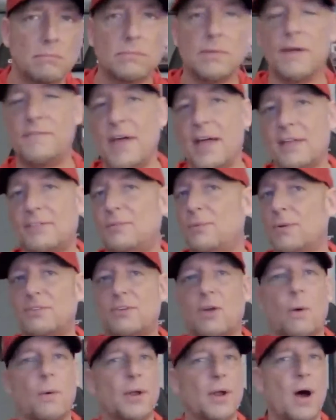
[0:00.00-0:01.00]
If that's
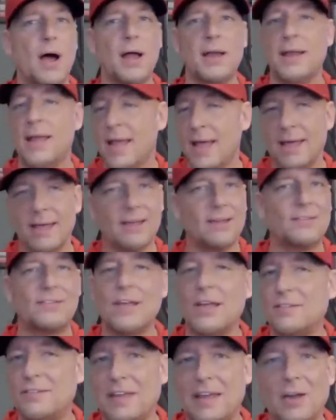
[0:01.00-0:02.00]
what's going on, he
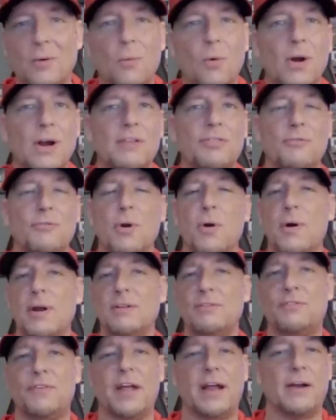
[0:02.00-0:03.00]
says he can work through it.
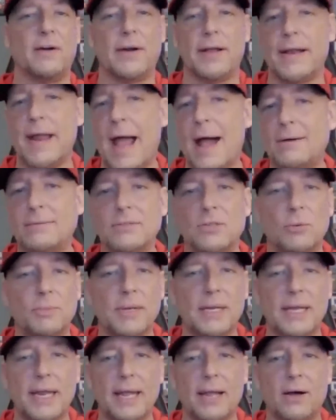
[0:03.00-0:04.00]
He's figuring it out. No
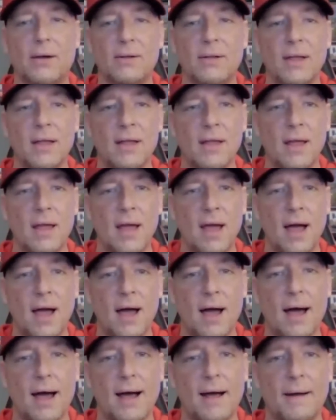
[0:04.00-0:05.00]
big deal.
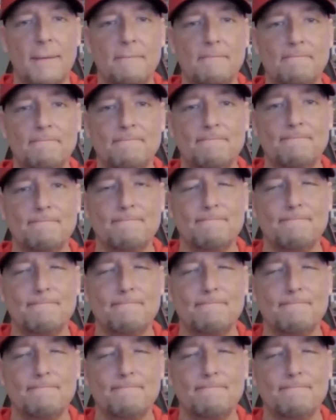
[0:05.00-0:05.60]
Um,